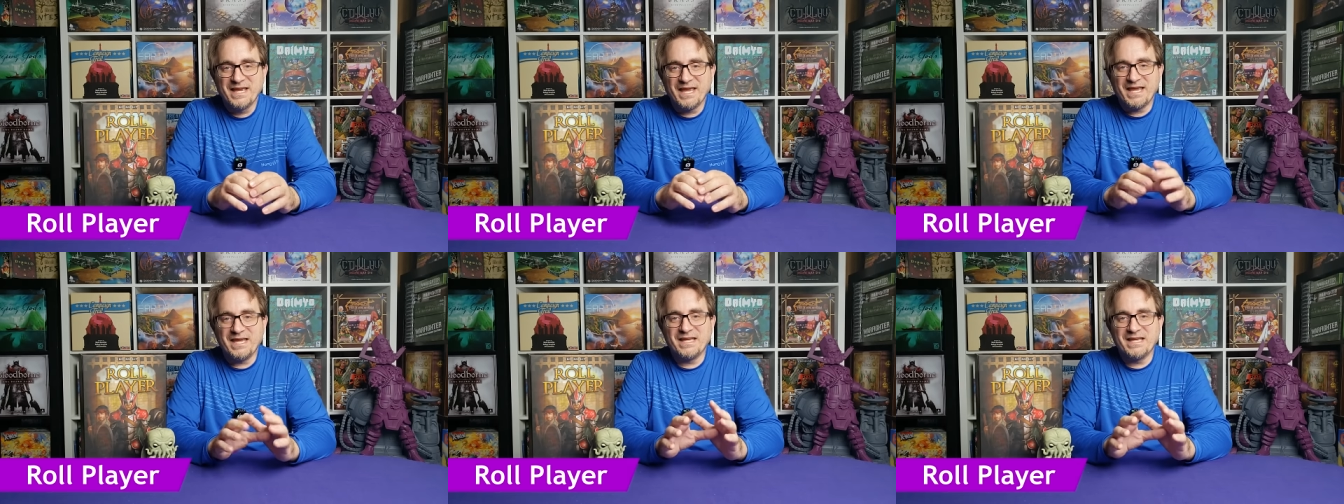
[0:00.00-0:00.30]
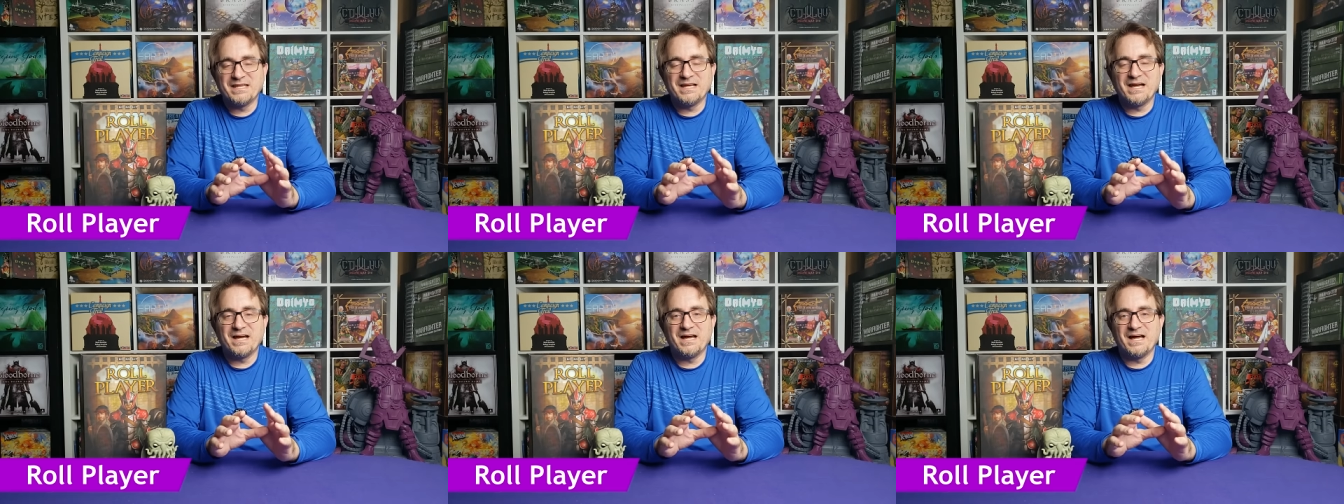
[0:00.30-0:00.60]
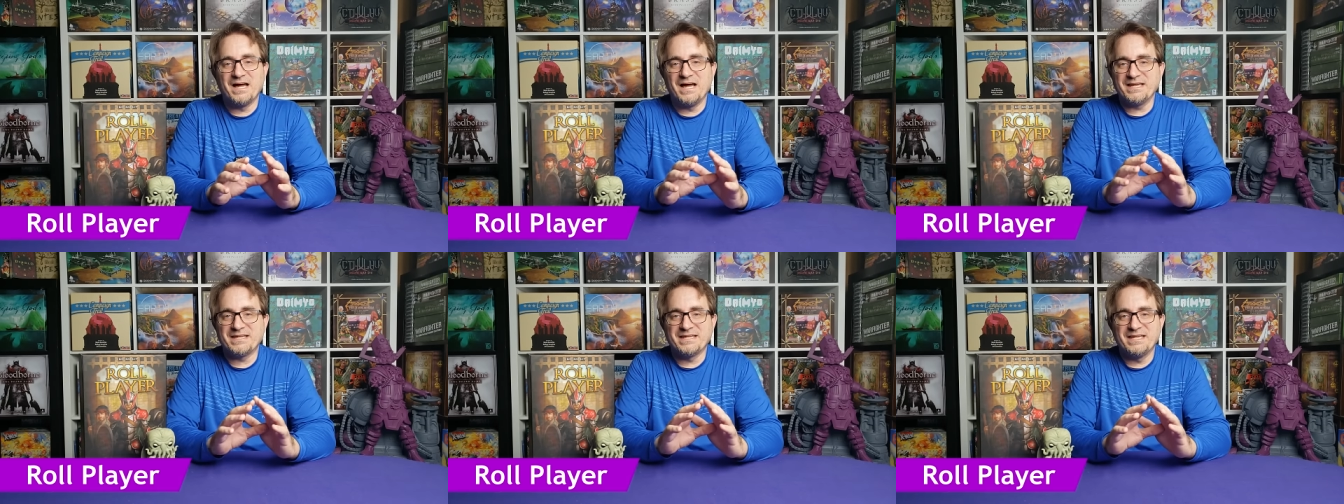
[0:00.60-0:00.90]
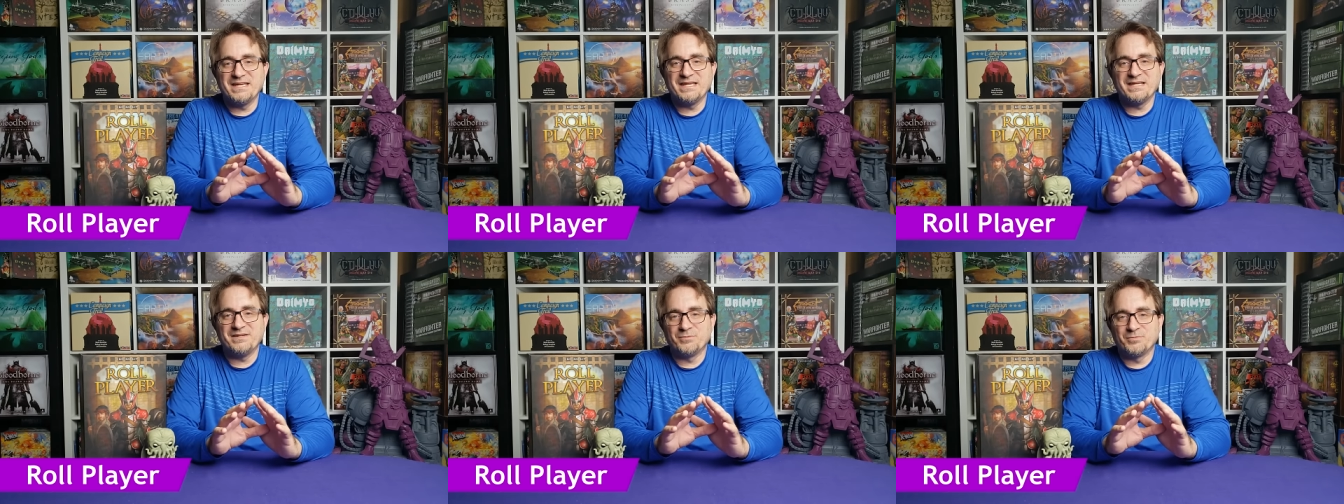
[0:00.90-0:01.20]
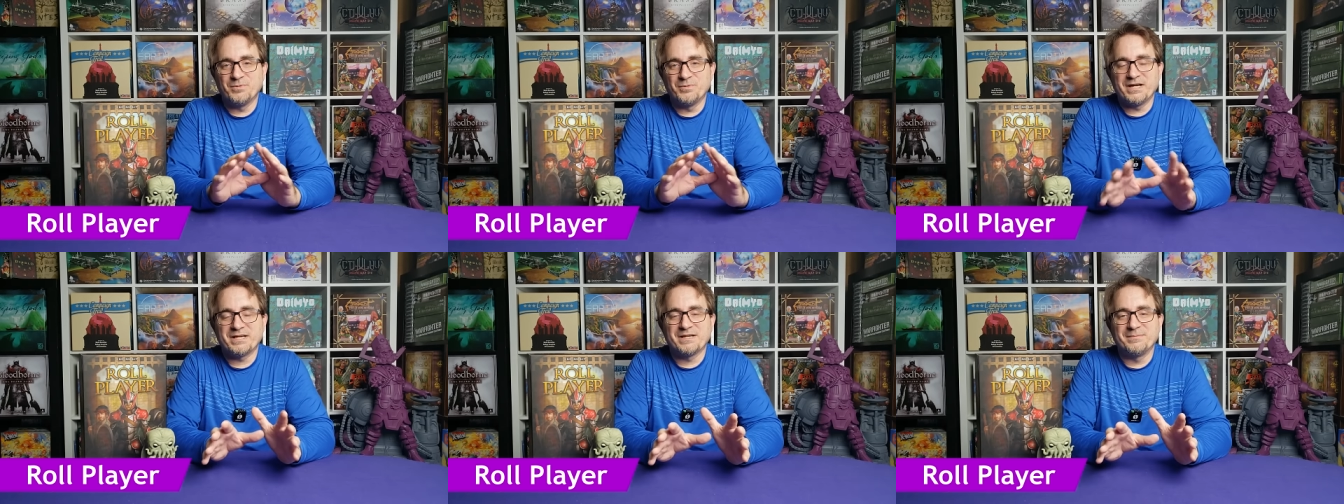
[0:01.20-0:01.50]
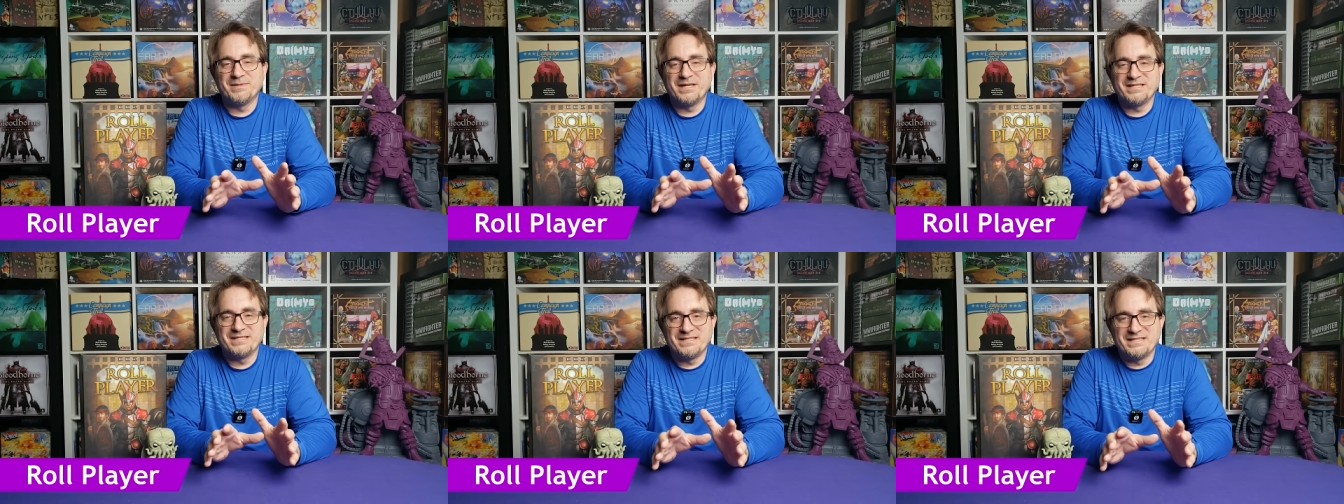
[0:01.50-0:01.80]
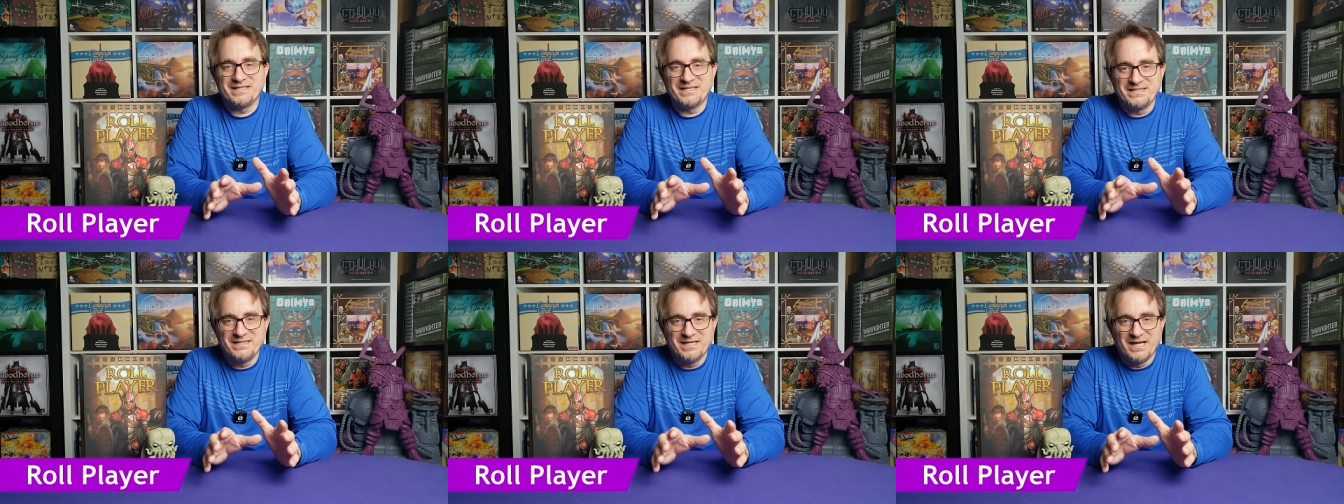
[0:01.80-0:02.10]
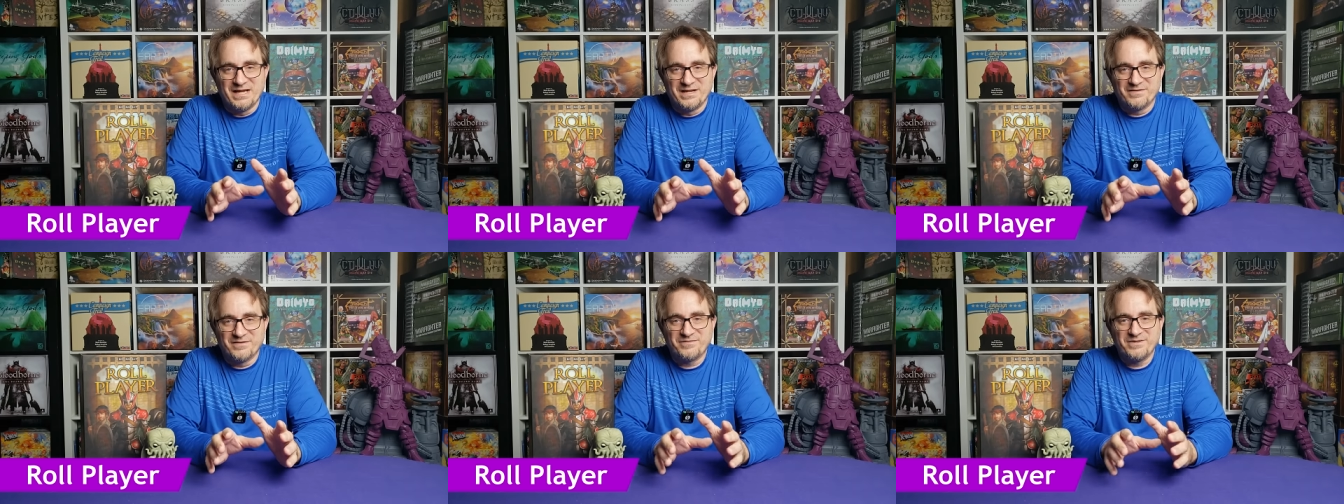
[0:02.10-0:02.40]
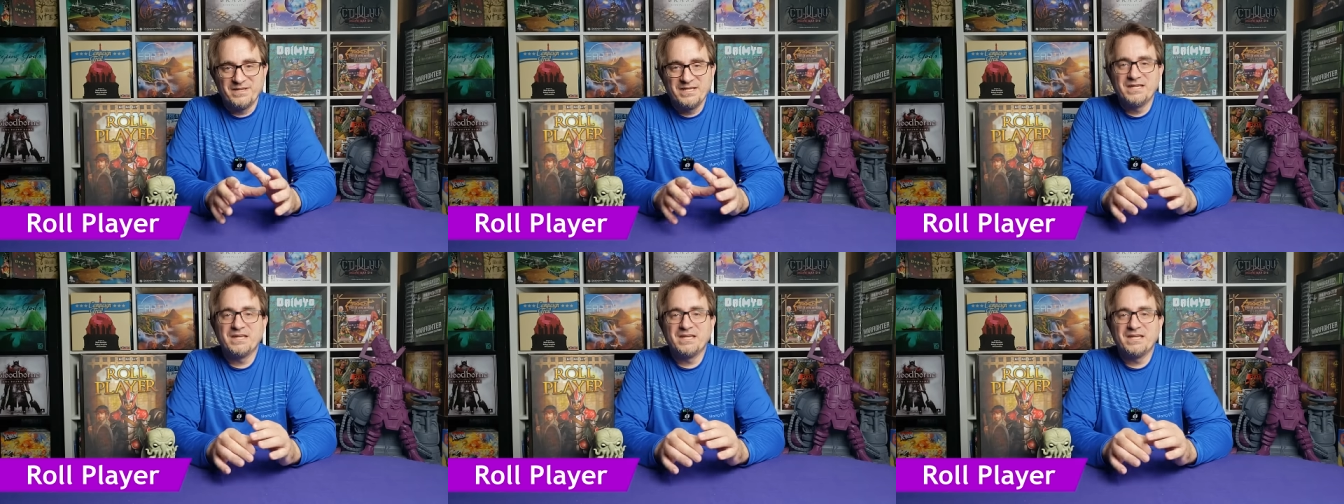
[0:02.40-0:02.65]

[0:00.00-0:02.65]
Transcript: and I can't recommend it enough.